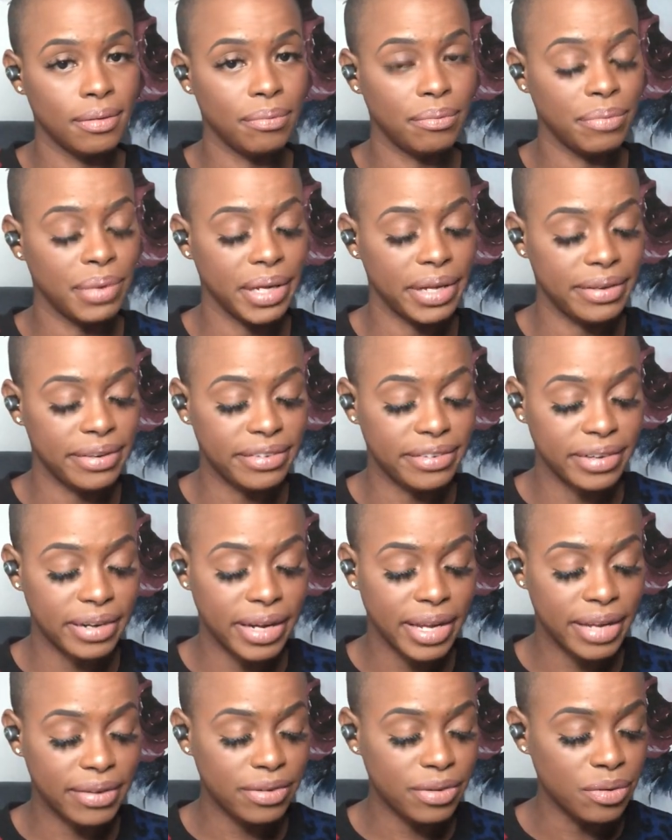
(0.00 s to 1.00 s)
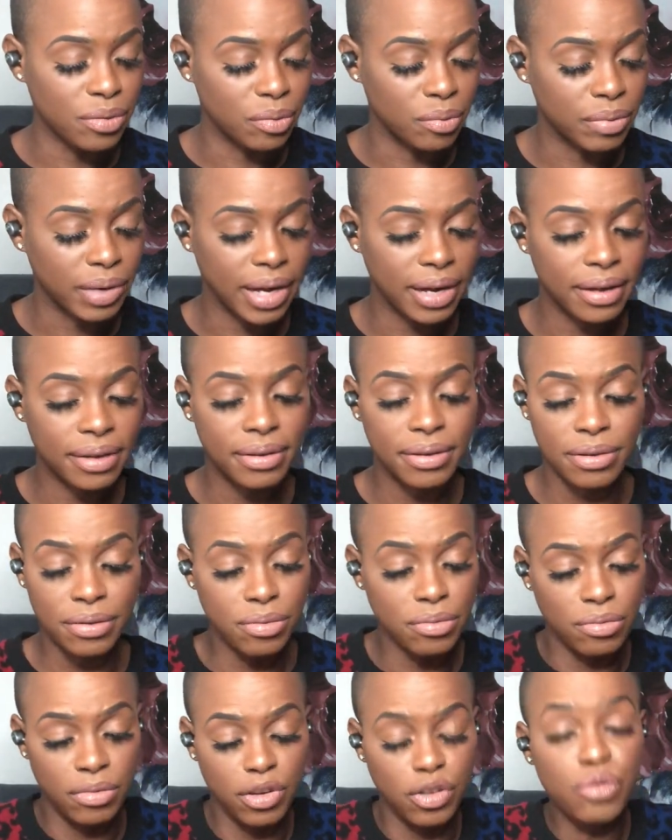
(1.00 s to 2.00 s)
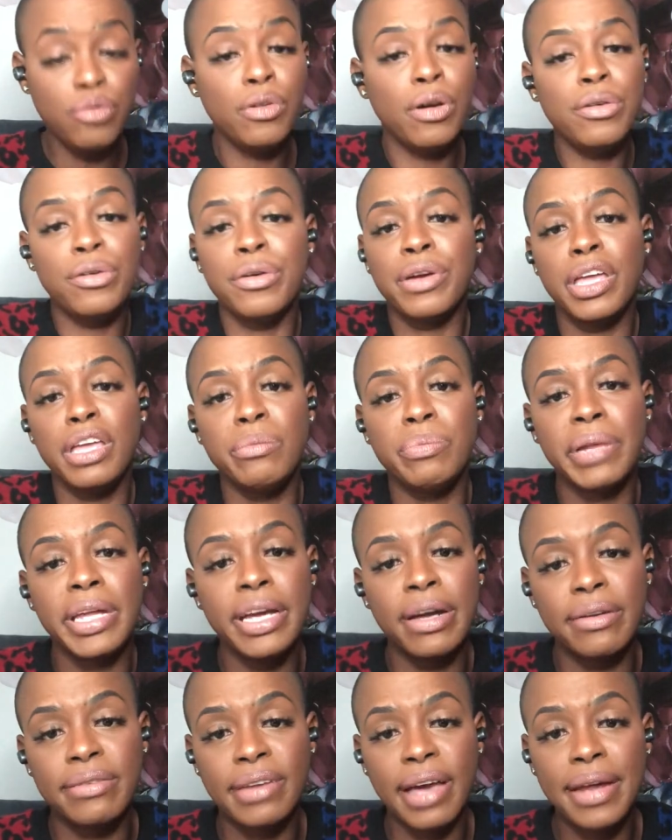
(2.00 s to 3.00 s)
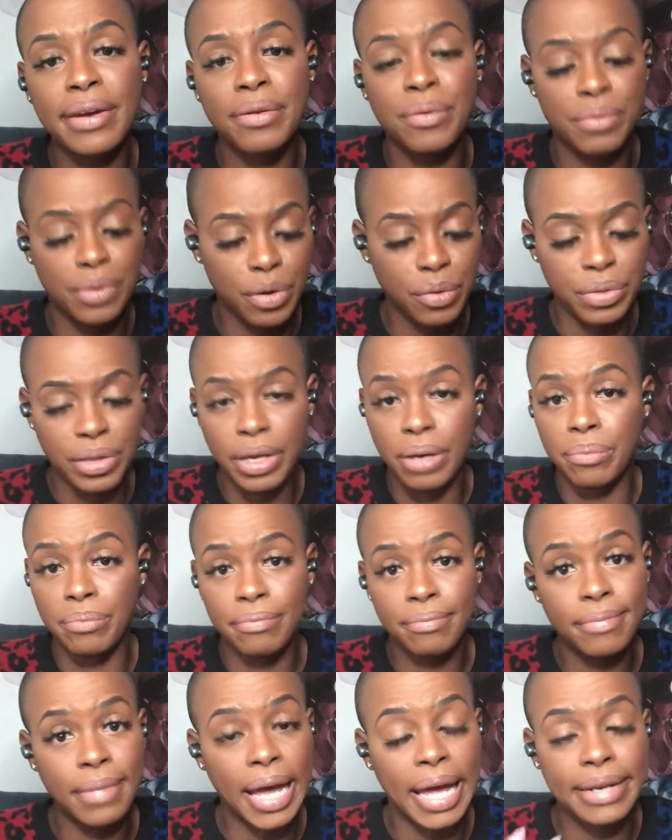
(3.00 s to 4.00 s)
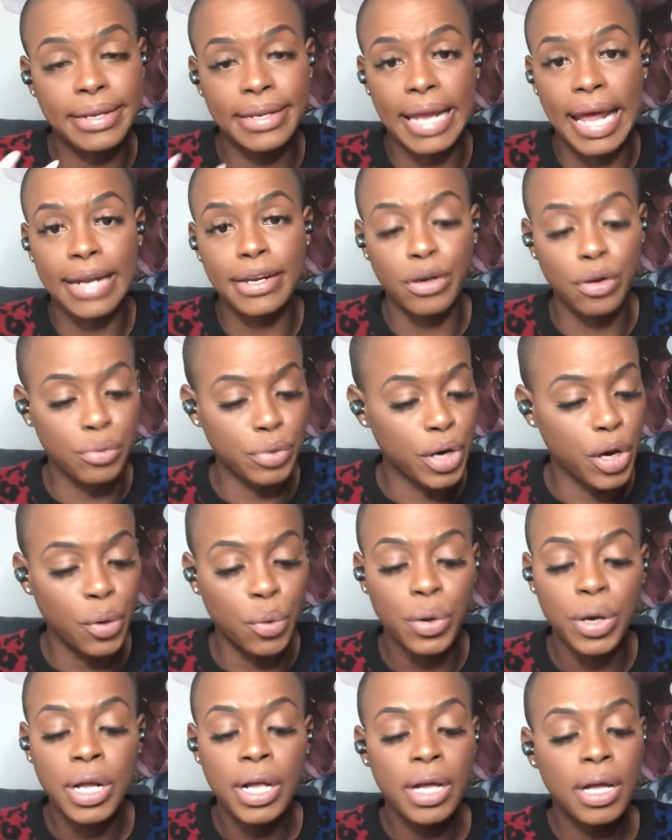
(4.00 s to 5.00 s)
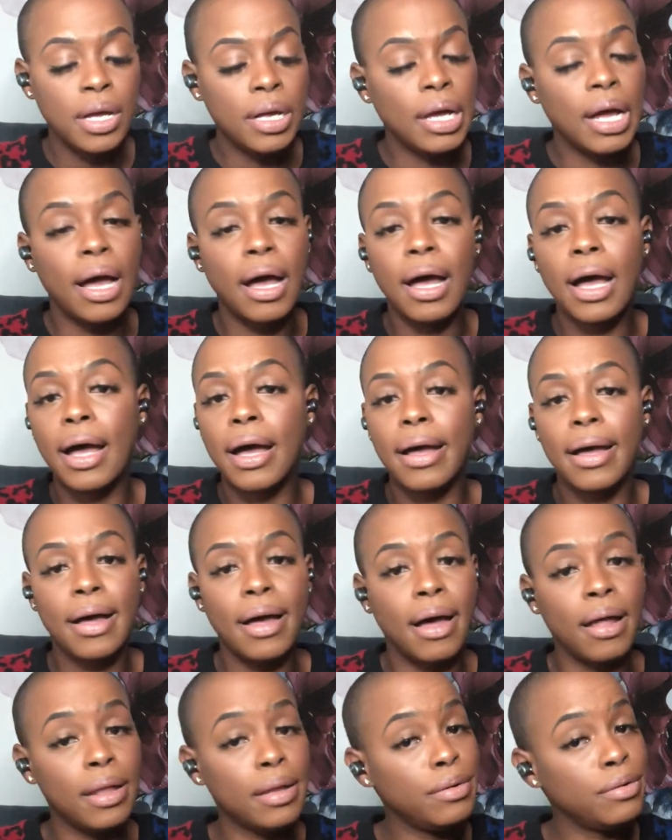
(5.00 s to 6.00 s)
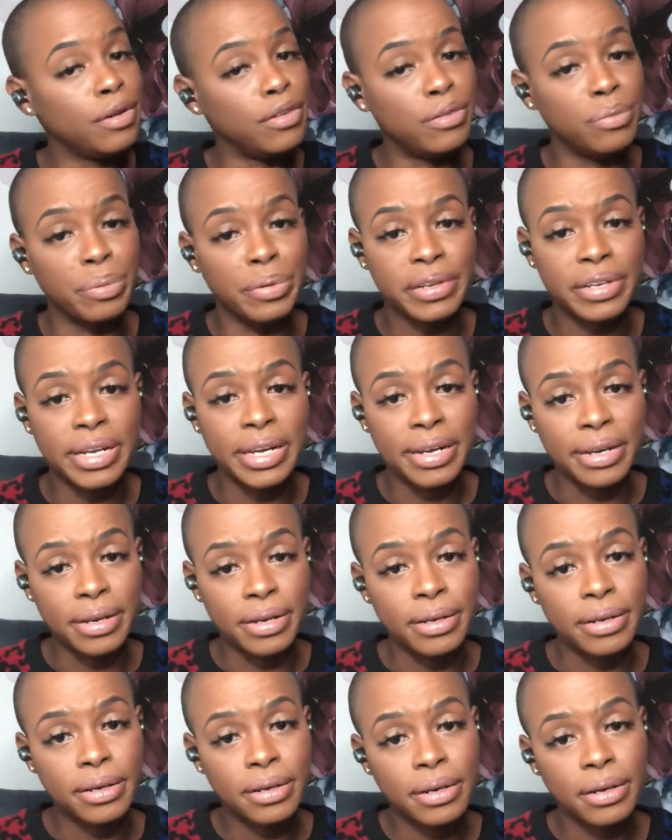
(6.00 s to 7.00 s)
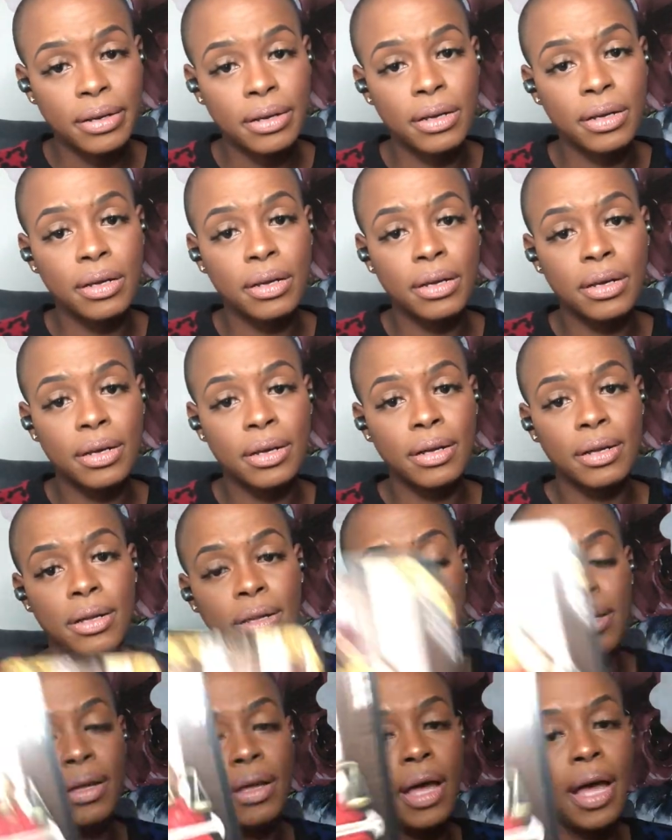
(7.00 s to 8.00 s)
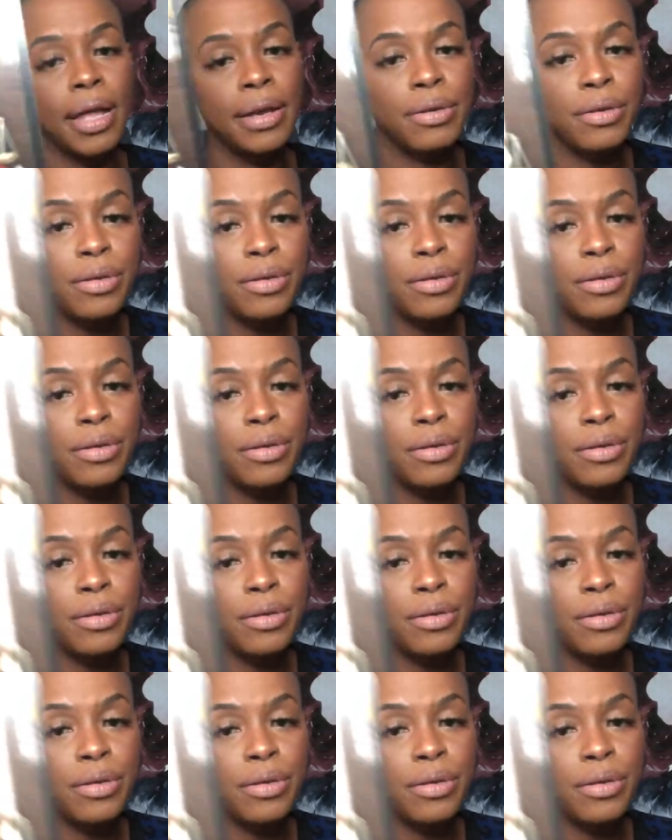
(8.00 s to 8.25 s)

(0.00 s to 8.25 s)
pay attention to that too. Like you know your key players. I don't know them. I don't know. All I know is you're protected. I know